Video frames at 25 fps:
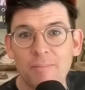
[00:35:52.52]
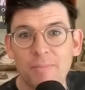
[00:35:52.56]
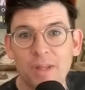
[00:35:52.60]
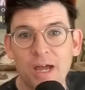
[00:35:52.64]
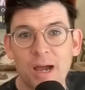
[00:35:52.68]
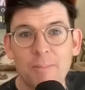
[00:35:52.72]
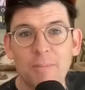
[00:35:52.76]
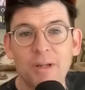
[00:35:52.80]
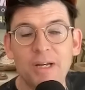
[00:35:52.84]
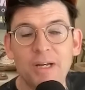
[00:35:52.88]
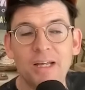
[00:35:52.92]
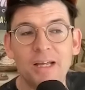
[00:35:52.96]
I'm
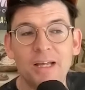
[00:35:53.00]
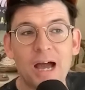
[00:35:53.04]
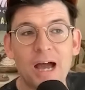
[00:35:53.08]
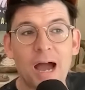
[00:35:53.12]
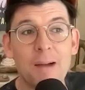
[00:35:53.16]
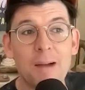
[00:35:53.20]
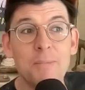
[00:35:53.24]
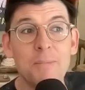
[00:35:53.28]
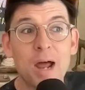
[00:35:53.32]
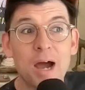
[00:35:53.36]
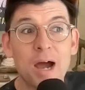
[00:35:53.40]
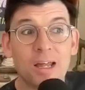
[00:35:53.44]

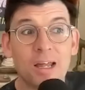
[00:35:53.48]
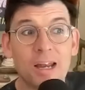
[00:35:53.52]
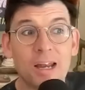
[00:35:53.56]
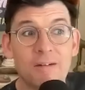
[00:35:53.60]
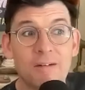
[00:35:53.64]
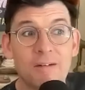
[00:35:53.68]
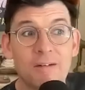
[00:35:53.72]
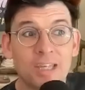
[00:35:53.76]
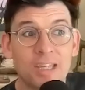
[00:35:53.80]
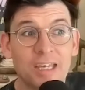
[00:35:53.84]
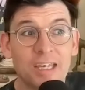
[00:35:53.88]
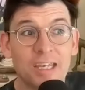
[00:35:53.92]
not gonna have the
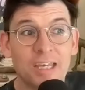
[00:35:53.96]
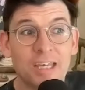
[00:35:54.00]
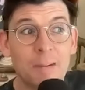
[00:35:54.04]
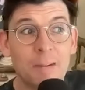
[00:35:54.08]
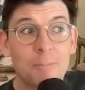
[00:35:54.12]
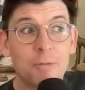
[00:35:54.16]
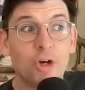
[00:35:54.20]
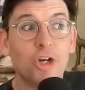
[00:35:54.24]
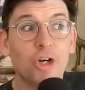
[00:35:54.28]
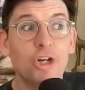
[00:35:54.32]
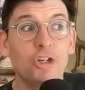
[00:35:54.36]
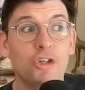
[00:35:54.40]
kid. I'm
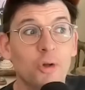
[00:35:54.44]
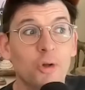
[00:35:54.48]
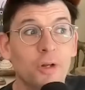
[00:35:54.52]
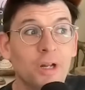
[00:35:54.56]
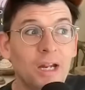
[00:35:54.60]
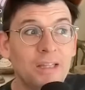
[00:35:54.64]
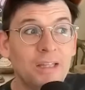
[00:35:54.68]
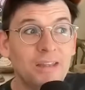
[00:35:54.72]
gonna donate the